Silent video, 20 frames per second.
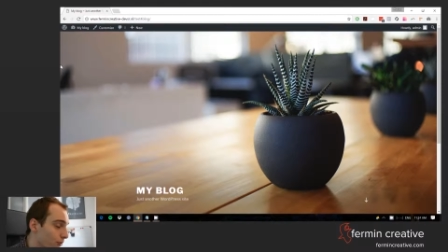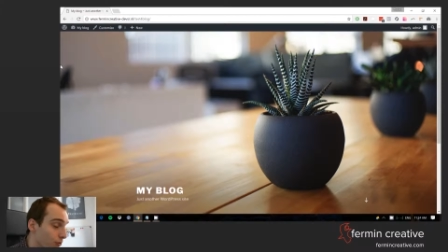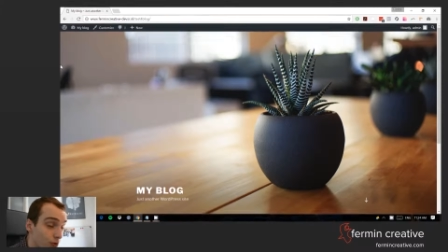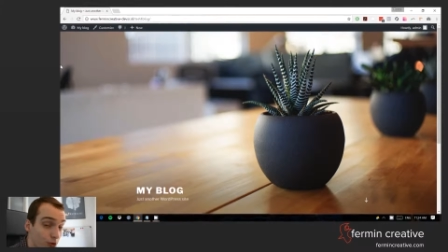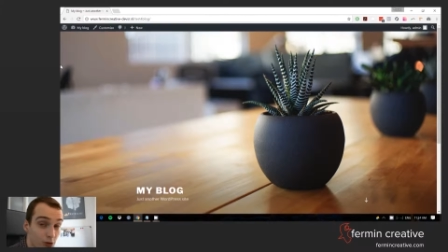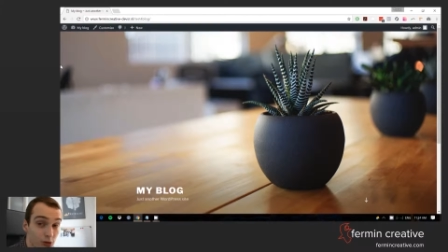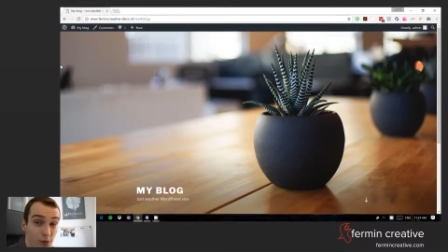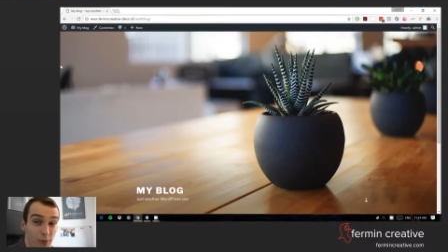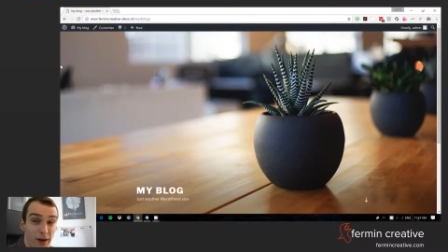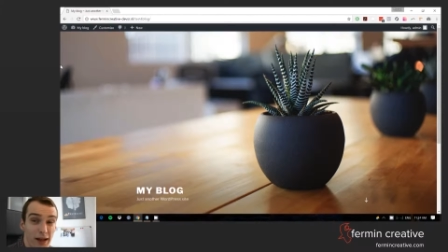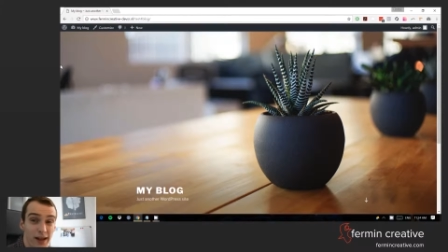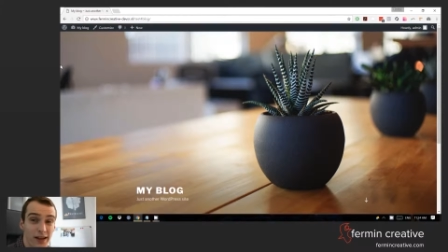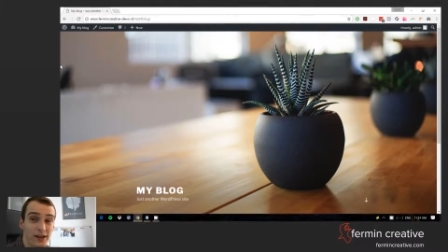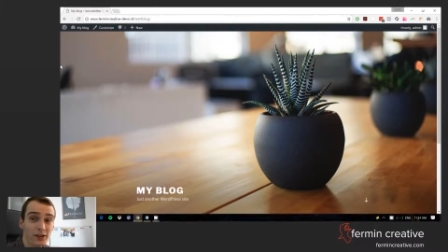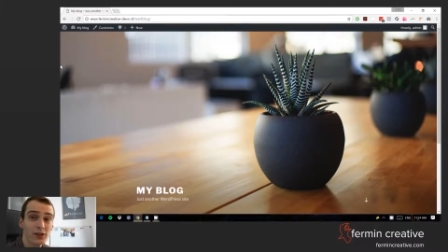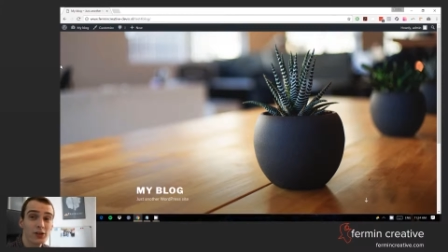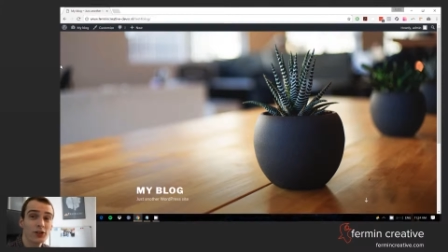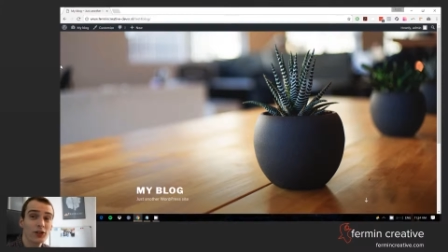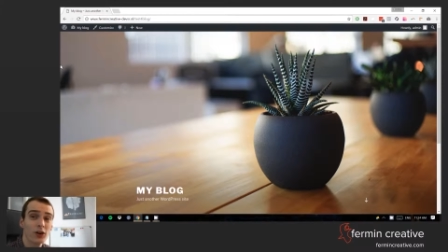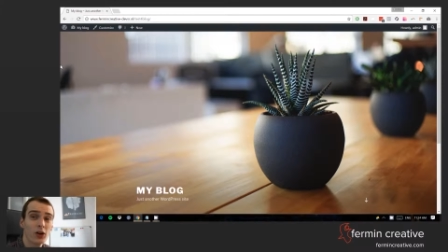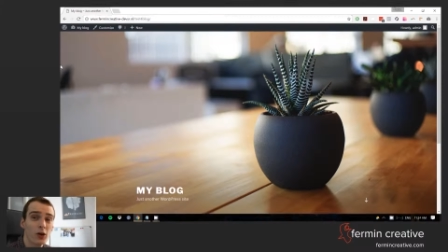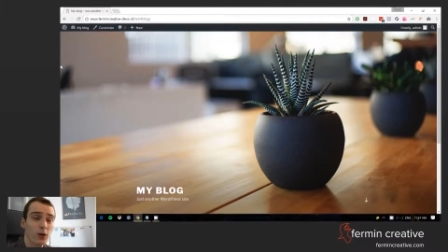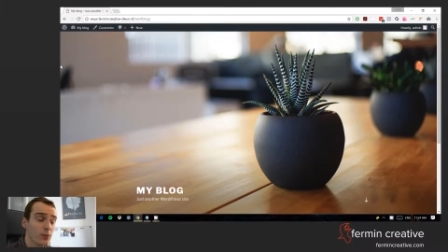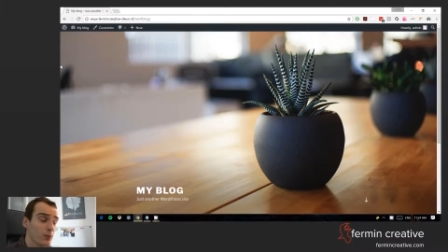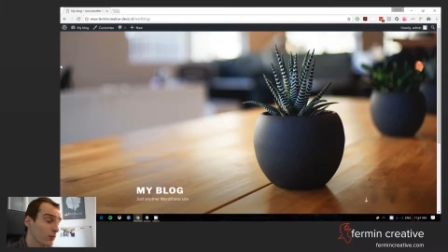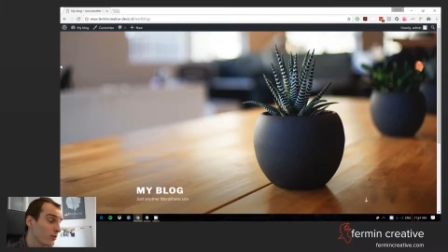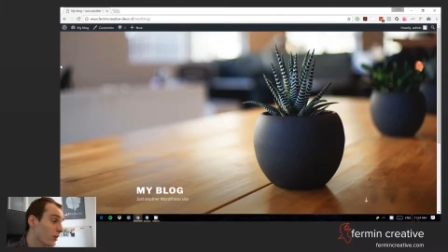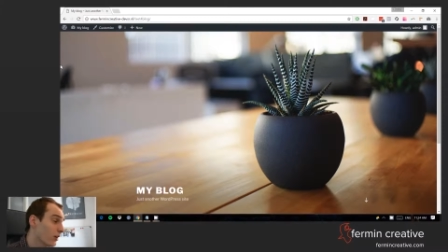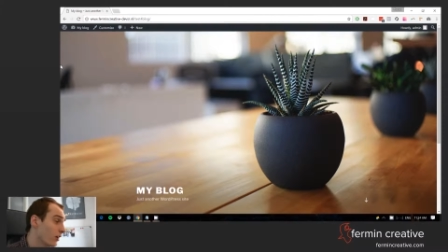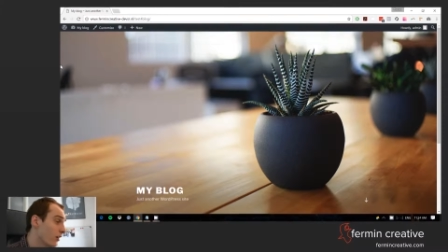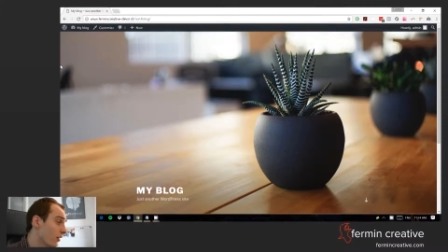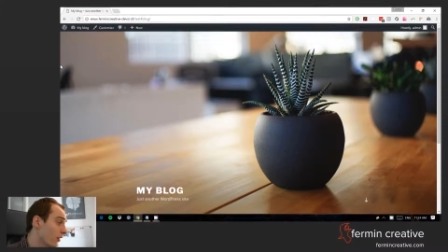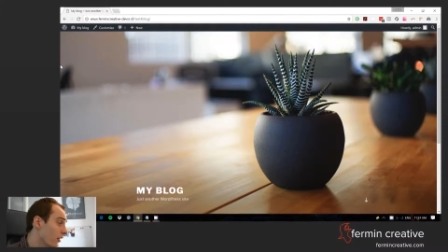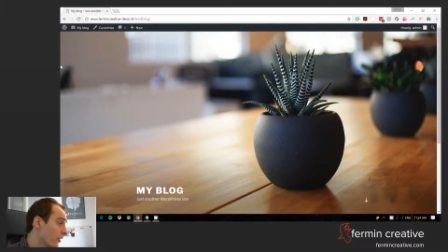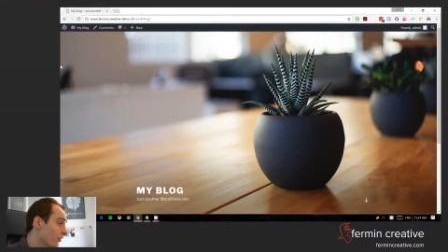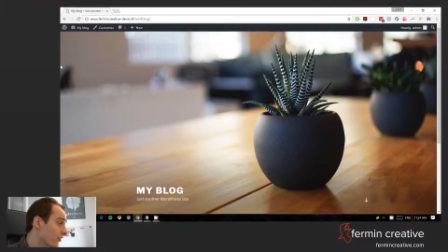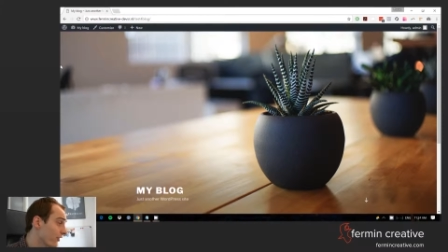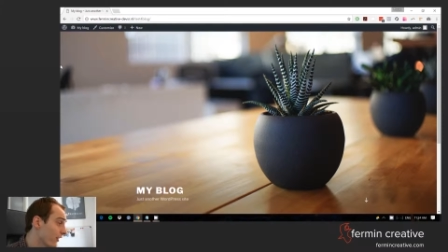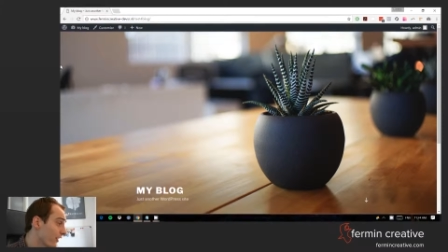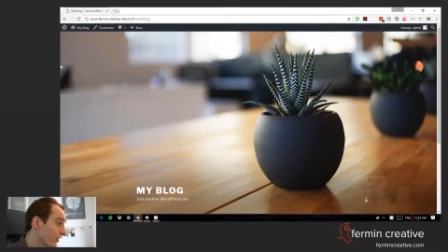
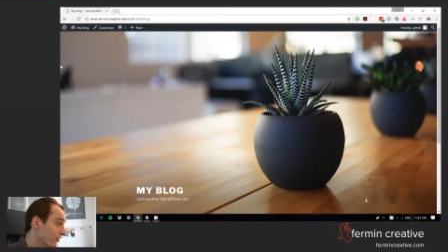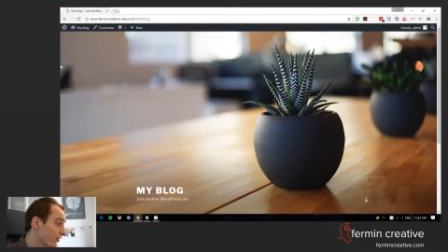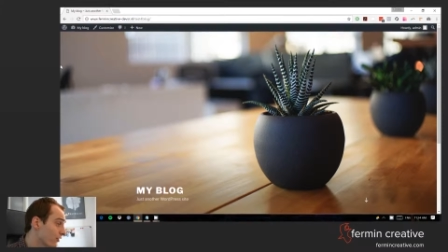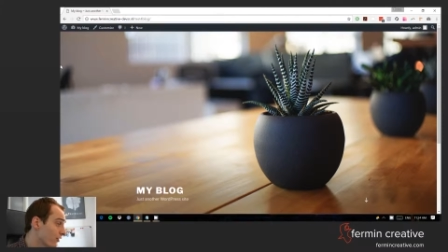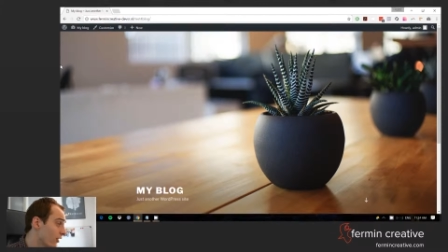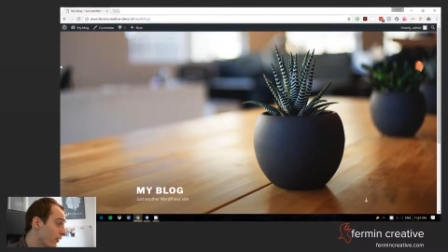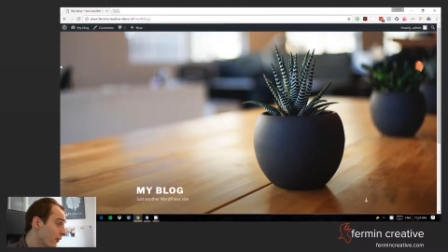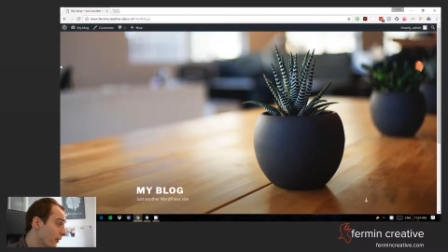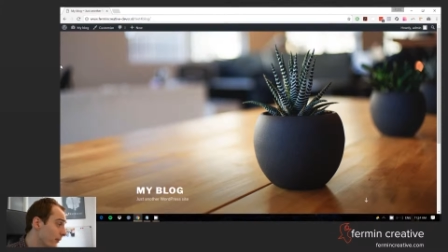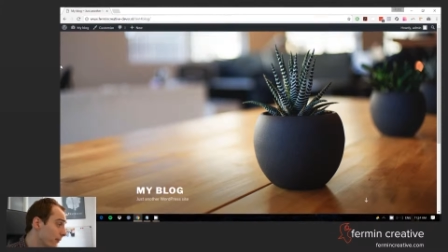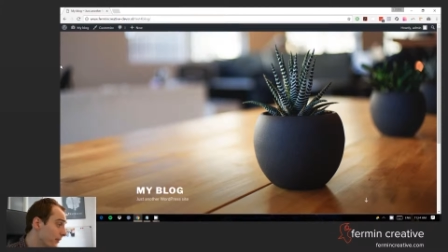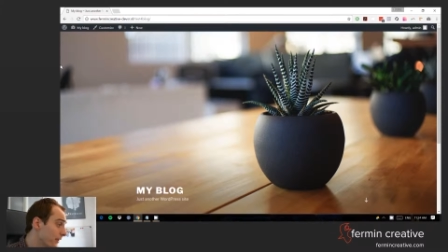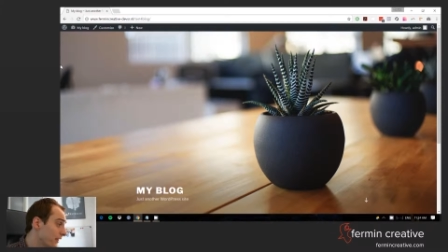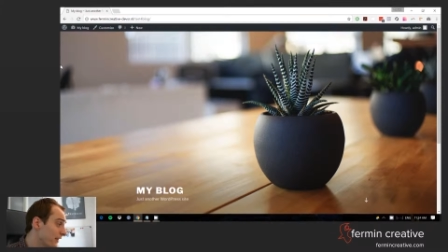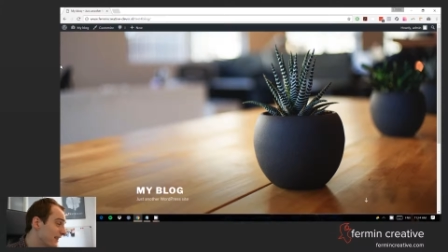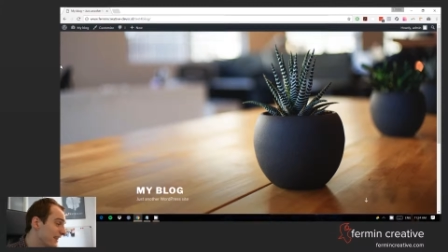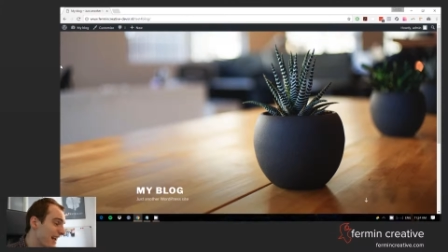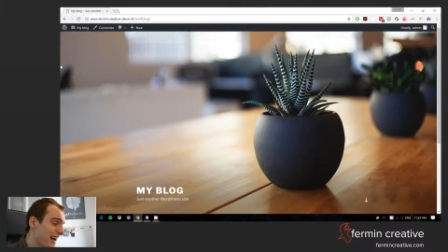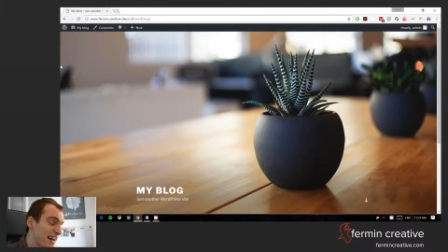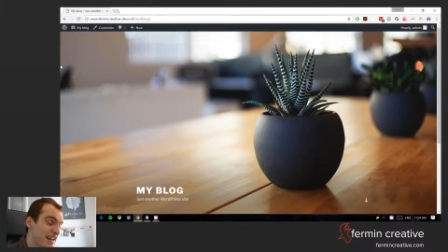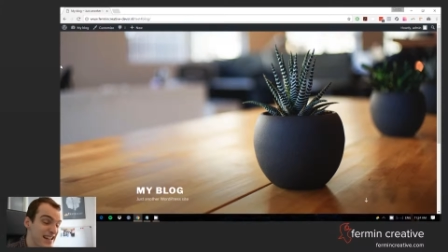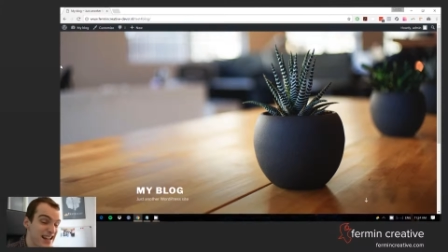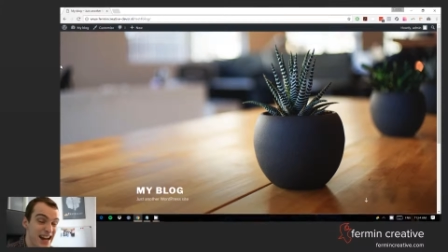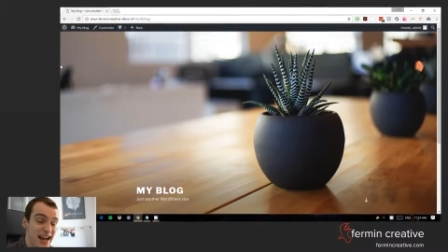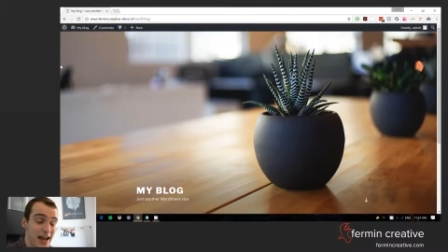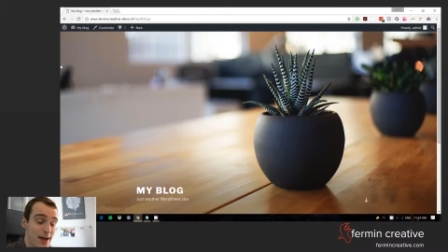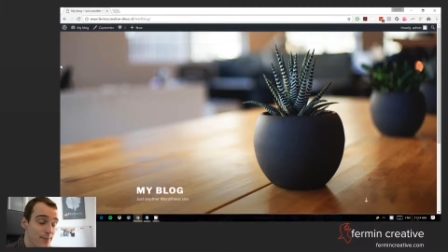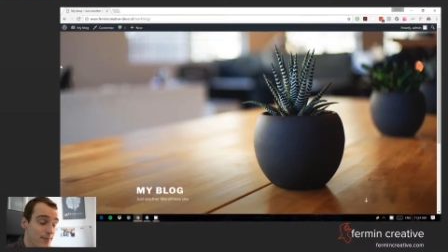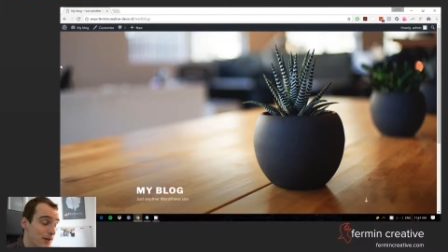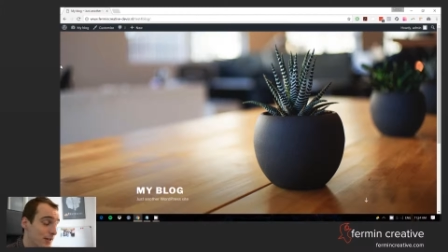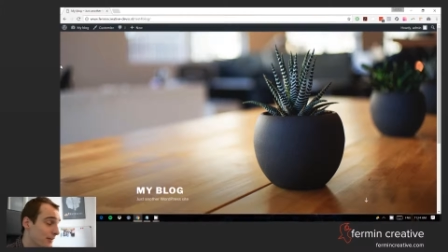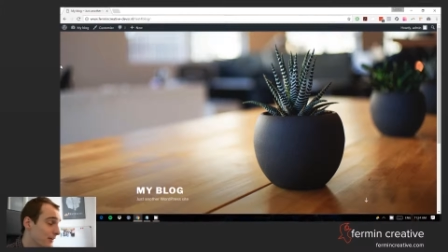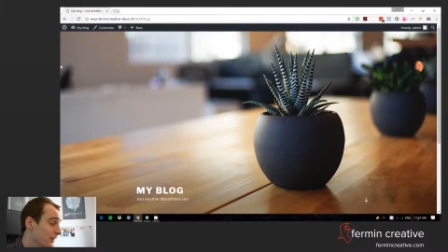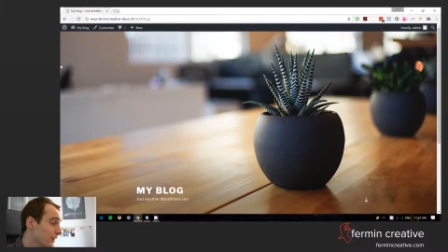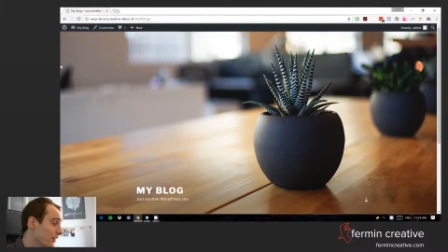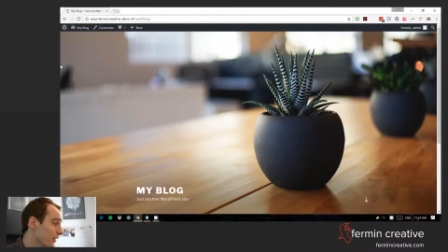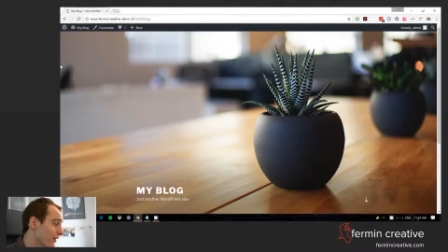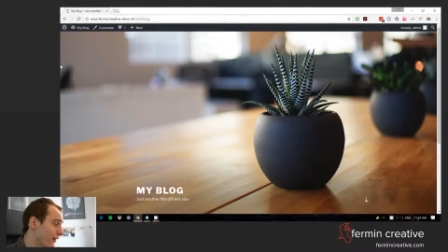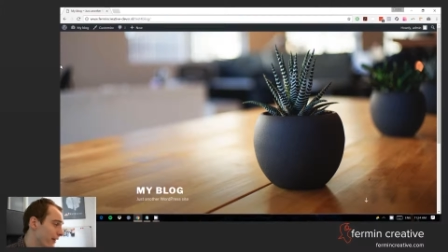yourdomain.com/wp-admin